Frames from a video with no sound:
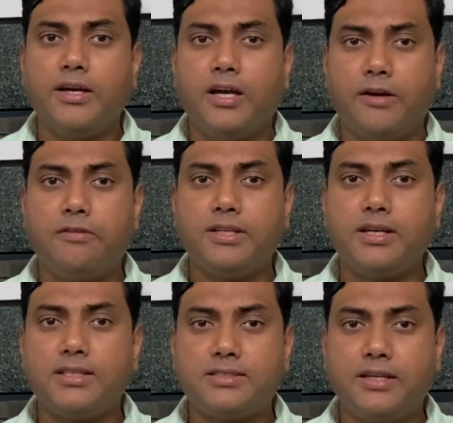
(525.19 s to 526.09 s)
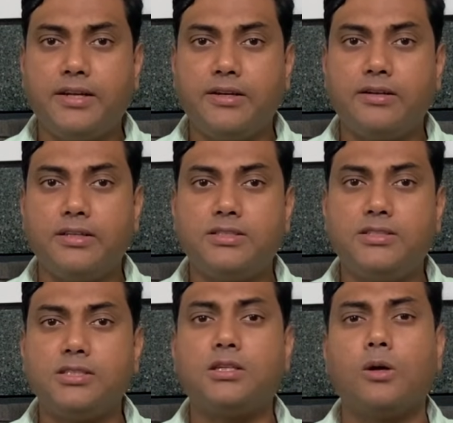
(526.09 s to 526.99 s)
Everything I said here is
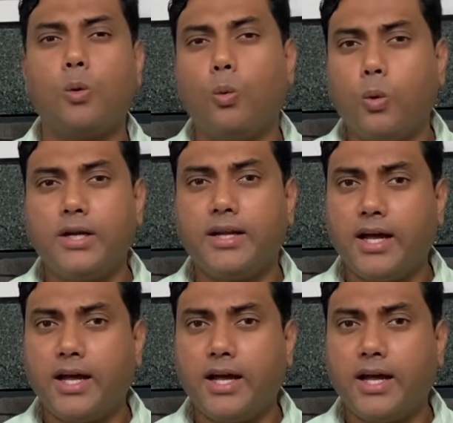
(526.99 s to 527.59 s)
just one